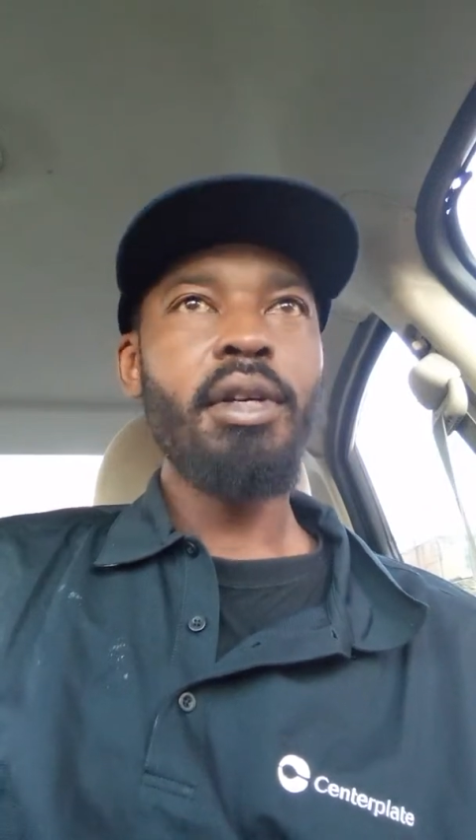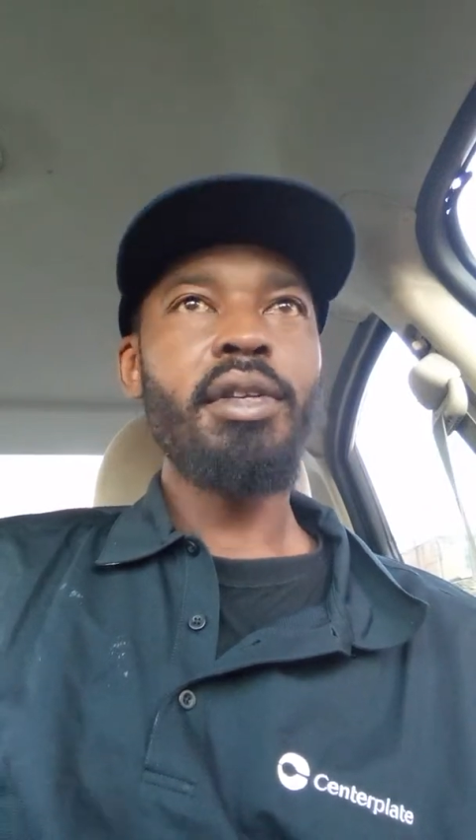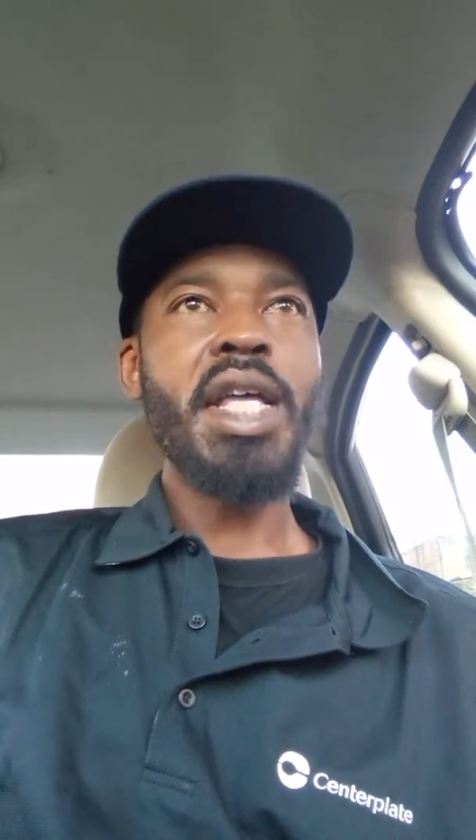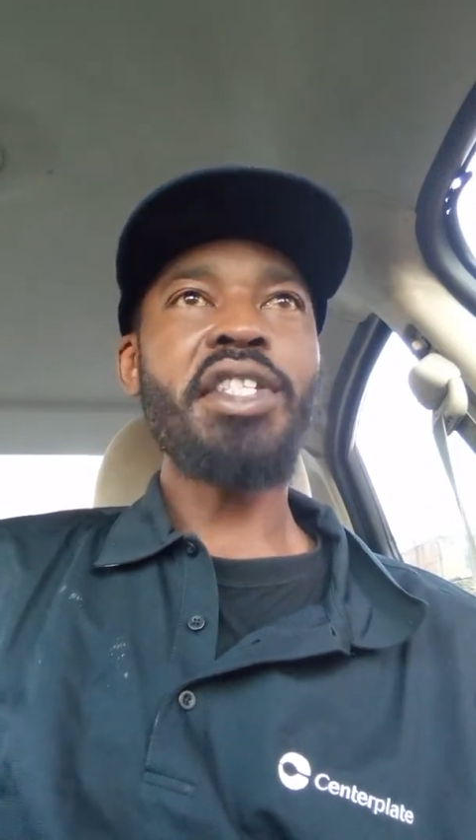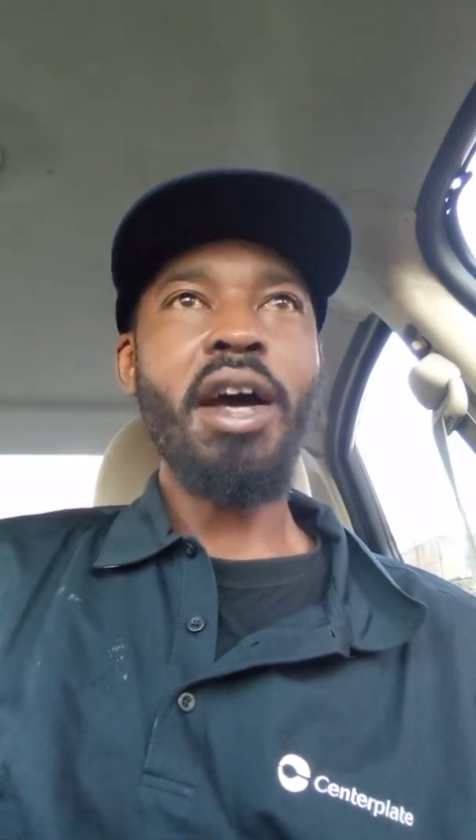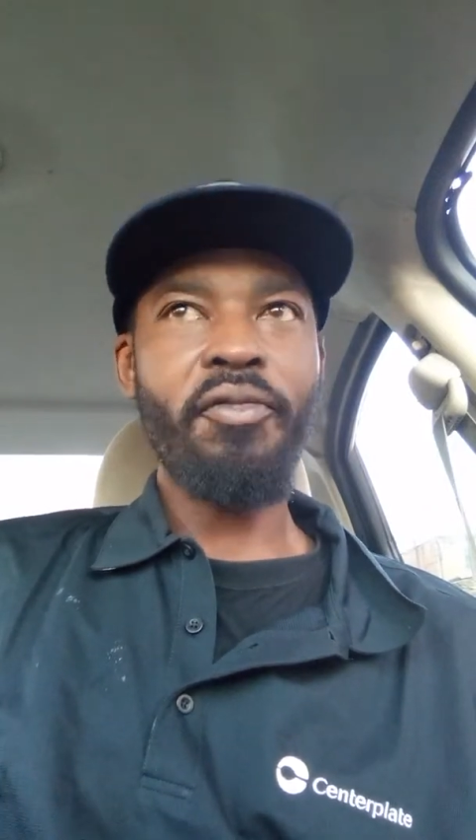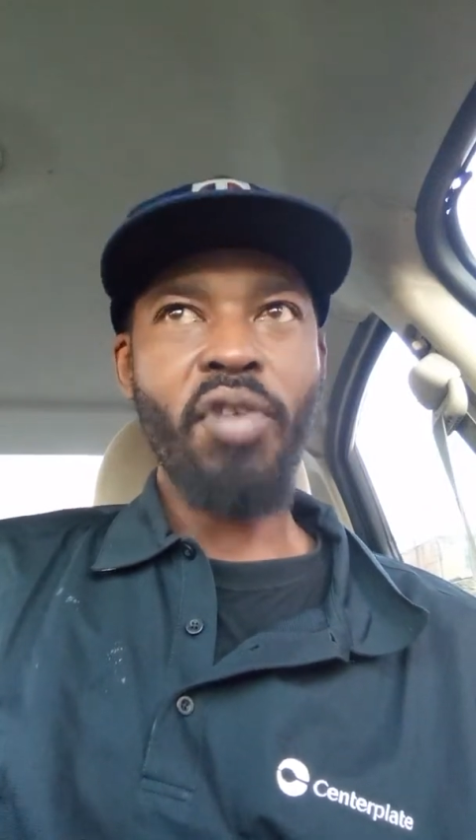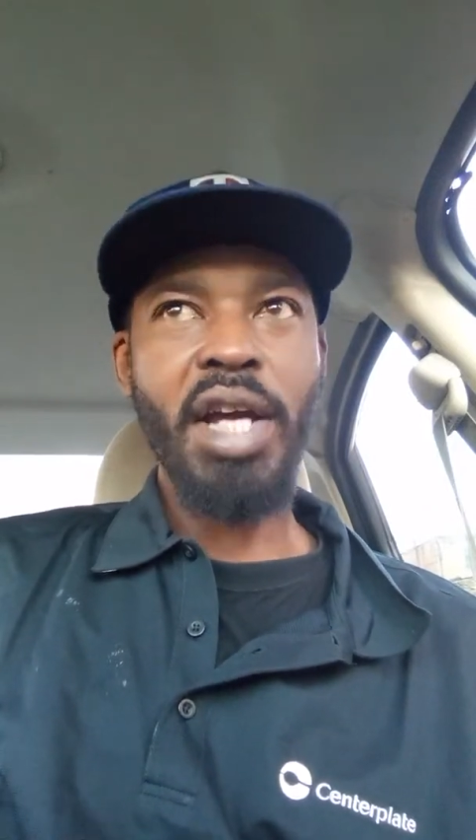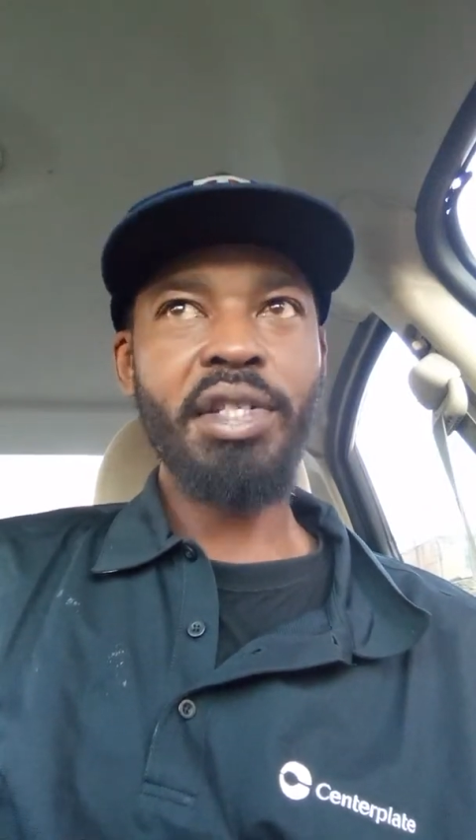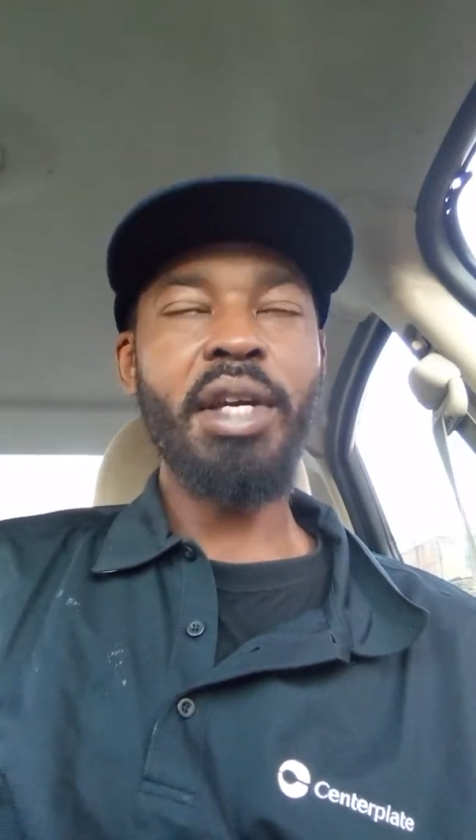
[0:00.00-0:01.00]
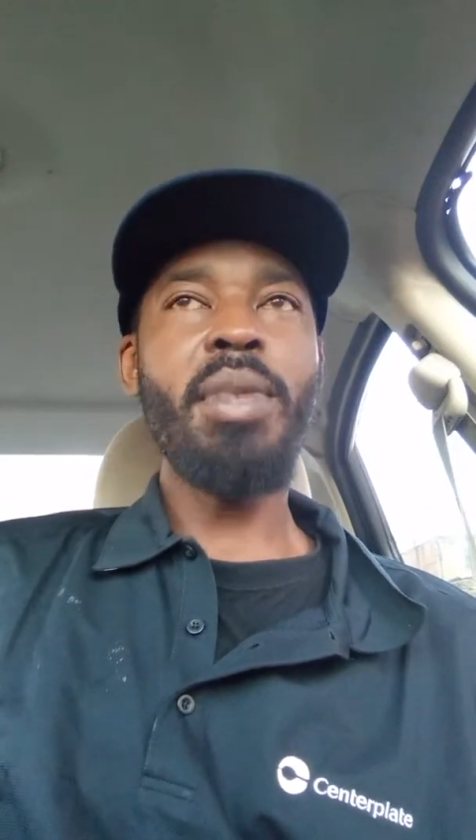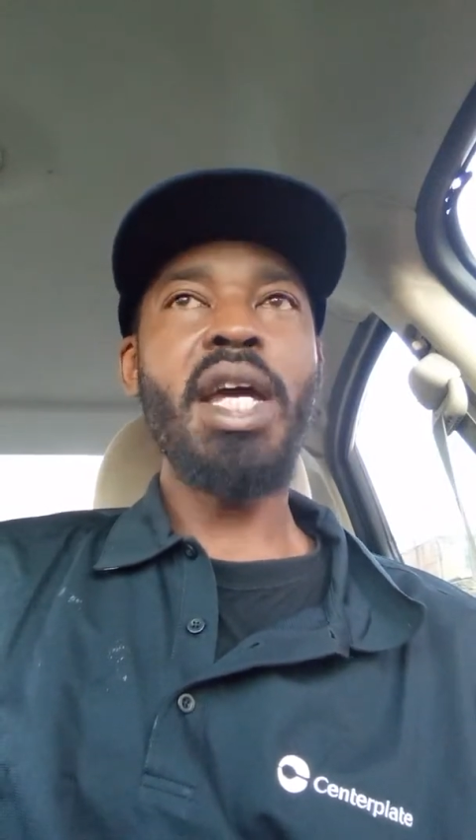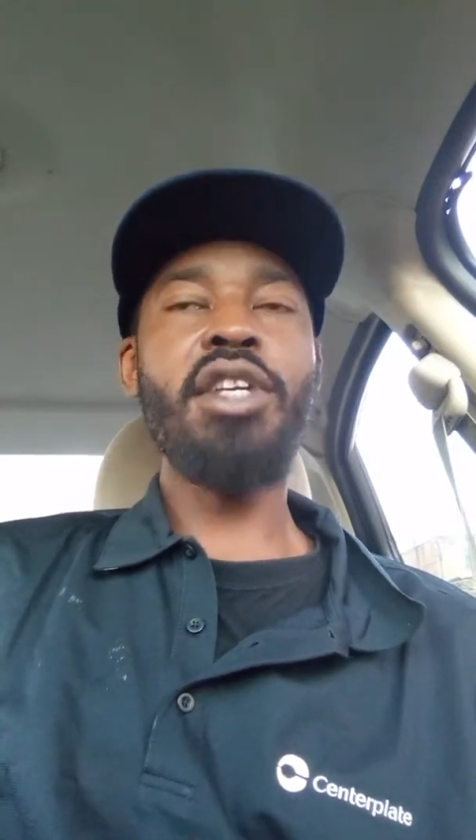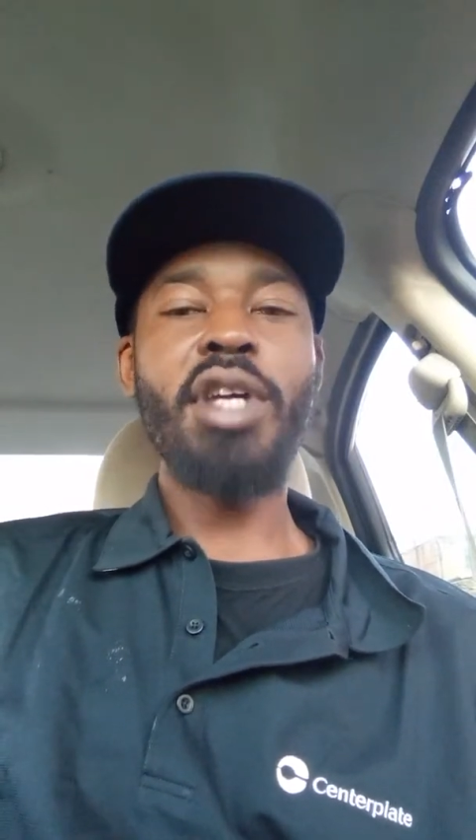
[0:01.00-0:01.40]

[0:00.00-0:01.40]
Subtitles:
that's how fights get made.